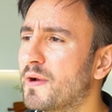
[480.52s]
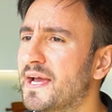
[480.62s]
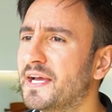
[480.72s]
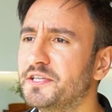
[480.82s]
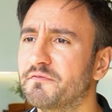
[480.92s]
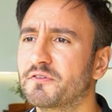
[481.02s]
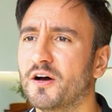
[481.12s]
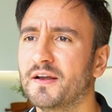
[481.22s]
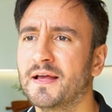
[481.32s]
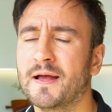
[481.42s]
where you've
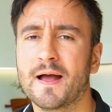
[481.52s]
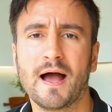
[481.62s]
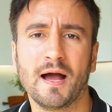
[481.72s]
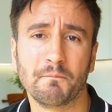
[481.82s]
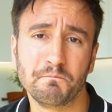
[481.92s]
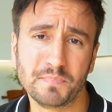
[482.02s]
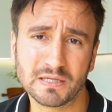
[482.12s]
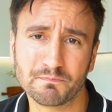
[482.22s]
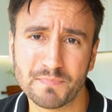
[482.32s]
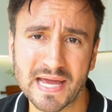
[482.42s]
got um,
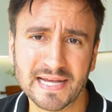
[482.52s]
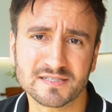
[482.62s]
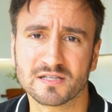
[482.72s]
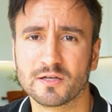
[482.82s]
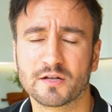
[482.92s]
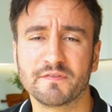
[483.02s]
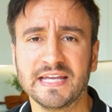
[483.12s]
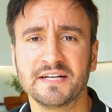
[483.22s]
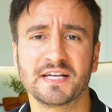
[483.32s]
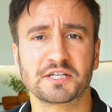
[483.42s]
big banks, a lot of
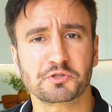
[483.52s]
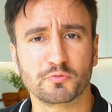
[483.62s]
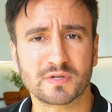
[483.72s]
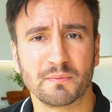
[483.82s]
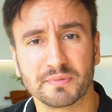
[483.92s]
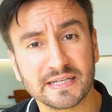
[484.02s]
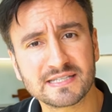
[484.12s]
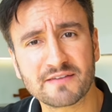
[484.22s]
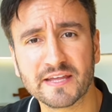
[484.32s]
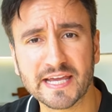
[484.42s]
international
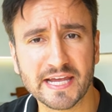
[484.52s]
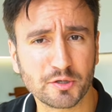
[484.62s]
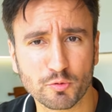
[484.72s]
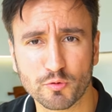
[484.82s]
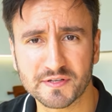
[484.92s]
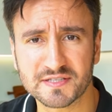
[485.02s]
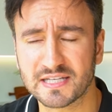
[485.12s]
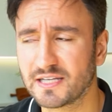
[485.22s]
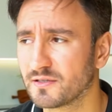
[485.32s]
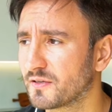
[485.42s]
companies have their headquarters
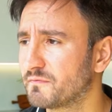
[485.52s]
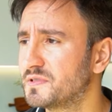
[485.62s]
here, a lot of